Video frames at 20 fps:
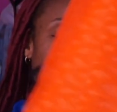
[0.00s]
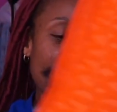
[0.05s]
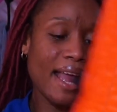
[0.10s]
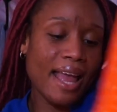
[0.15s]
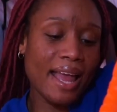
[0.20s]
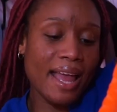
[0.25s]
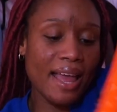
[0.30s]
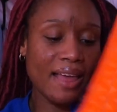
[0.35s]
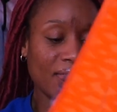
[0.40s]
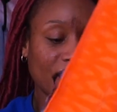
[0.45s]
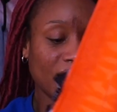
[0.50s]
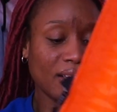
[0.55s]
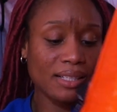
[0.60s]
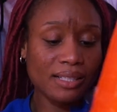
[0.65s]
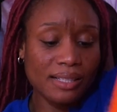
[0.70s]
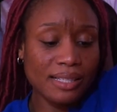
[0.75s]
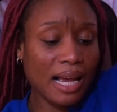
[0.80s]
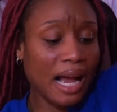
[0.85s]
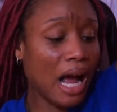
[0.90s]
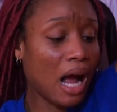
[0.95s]
And this
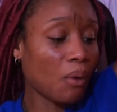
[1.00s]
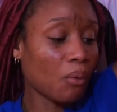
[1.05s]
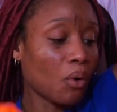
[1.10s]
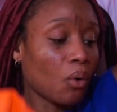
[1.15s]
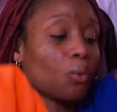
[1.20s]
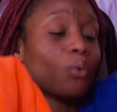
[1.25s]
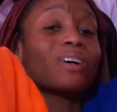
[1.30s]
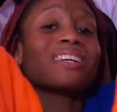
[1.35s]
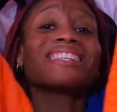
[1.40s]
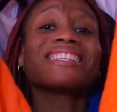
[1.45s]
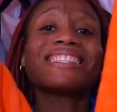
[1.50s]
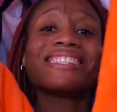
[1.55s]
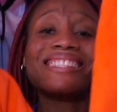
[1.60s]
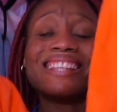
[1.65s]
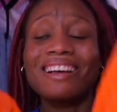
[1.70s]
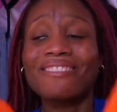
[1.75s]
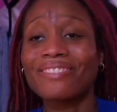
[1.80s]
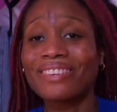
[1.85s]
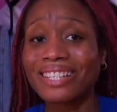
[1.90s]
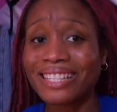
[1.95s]
towel was
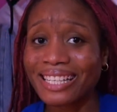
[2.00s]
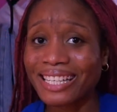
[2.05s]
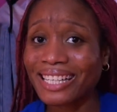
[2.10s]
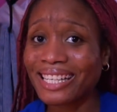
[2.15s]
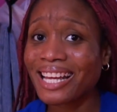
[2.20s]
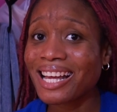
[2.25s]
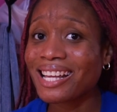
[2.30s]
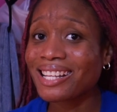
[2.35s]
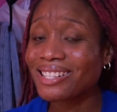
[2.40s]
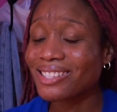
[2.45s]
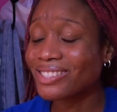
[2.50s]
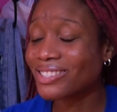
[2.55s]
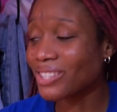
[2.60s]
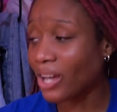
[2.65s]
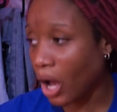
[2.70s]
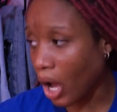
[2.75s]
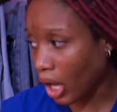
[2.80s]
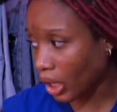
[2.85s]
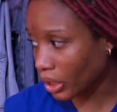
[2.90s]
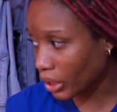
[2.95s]
$70.
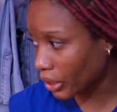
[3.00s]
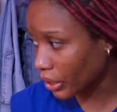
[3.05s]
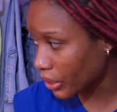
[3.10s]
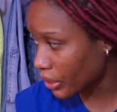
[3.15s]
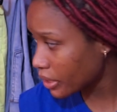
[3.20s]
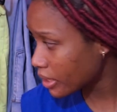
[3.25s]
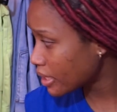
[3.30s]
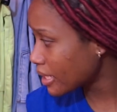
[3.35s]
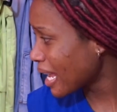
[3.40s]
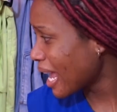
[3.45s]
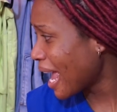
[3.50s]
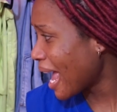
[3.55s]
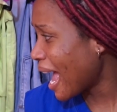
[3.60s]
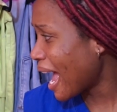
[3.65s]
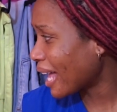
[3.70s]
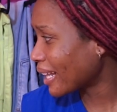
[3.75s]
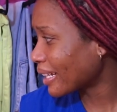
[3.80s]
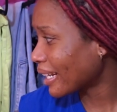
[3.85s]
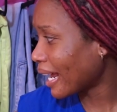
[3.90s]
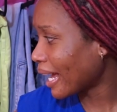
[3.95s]

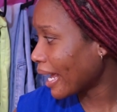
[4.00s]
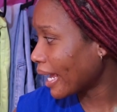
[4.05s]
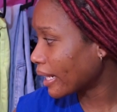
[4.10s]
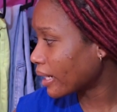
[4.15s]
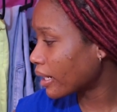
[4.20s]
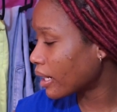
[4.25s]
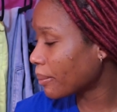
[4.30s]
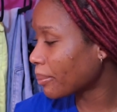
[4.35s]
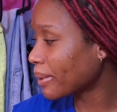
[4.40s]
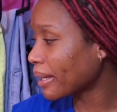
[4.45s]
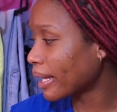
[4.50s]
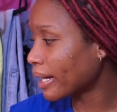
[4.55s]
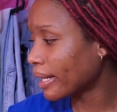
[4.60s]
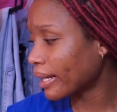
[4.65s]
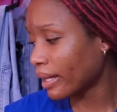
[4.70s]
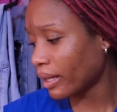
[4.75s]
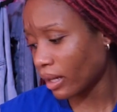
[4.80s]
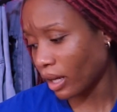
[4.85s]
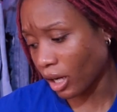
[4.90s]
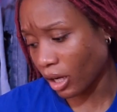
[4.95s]
And then I ended up
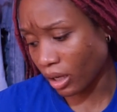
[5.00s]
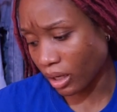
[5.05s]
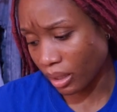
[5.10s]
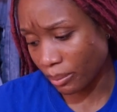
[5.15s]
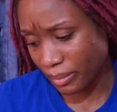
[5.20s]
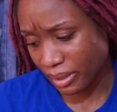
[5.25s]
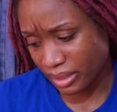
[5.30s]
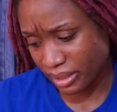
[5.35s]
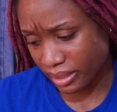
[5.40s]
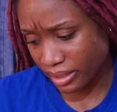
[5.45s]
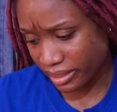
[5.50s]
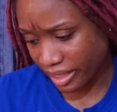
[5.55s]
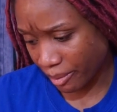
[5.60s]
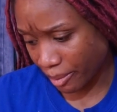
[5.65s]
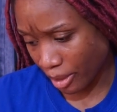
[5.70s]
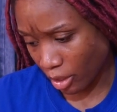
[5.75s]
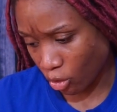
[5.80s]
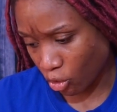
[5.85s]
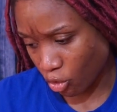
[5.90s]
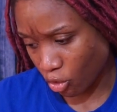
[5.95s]
getting... Adidas gave
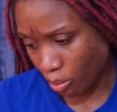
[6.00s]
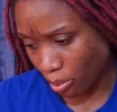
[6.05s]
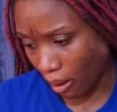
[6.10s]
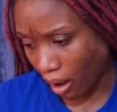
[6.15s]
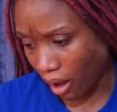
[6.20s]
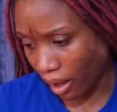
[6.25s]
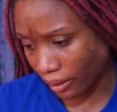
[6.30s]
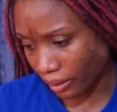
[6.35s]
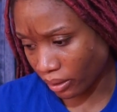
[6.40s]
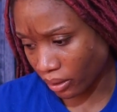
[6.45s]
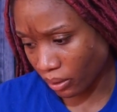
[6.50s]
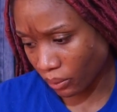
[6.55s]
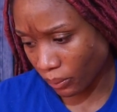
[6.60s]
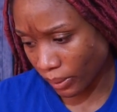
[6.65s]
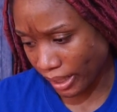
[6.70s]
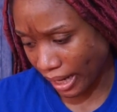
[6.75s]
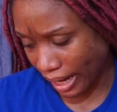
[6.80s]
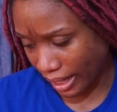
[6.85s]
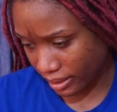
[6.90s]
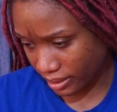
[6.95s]
me a coupon
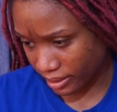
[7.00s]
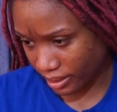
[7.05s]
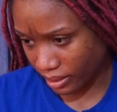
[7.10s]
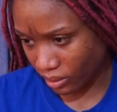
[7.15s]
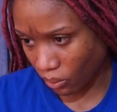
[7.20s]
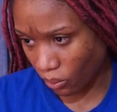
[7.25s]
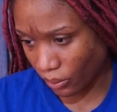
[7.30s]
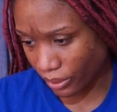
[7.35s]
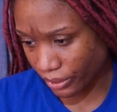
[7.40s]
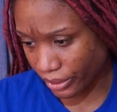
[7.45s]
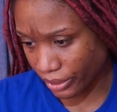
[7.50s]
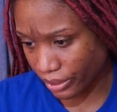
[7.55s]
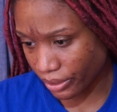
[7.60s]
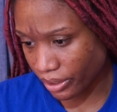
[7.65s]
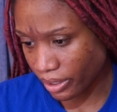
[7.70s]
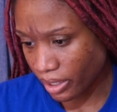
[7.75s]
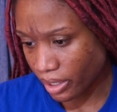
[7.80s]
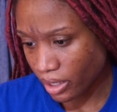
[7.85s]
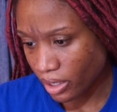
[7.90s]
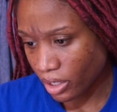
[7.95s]
when I did
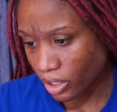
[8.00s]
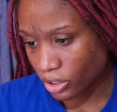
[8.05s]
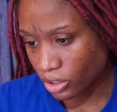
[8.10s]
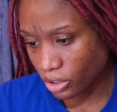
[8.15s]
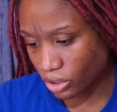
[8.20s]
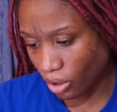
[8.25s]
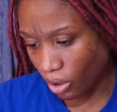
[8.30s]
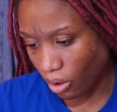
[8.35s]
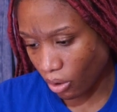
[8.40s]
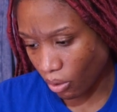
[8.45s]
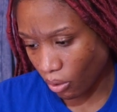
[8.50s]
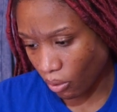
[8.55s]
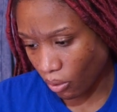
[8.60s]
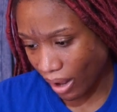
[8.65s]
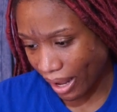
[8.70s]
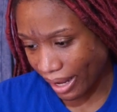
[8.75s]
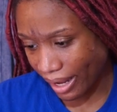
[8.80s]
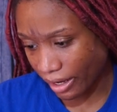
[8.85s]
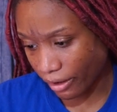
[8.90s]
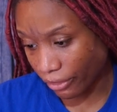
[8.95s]
order. So
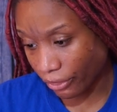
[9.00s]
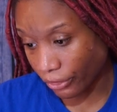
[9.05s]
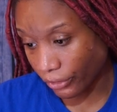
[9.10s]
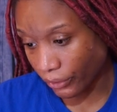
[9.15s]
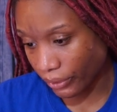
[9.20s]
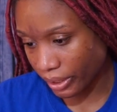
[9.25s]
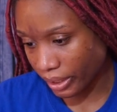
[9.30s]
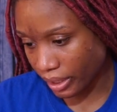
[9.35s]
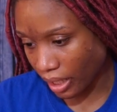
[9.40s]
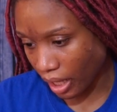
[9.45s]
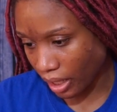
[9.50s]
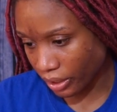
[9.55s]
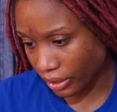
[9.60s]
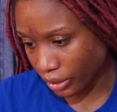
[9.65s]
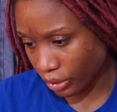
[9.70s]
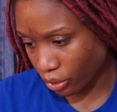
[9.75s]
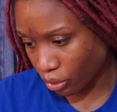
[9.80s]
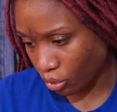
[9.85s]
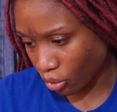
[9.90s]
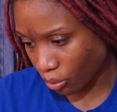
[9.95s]
I got a $30
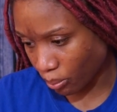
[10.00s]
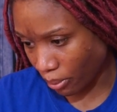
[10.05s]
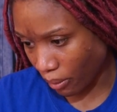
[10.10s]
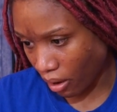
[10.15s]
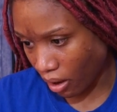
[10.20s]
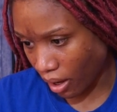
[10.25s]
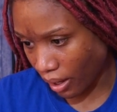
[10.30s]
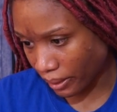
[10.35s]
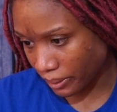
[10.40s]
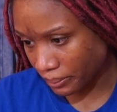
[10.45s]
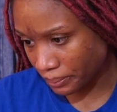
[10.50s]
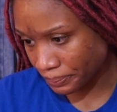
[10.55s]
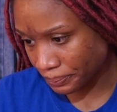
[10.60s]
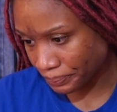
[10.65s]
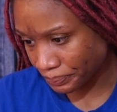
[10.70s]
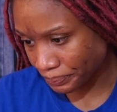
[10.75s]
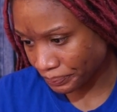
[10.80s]
coupon.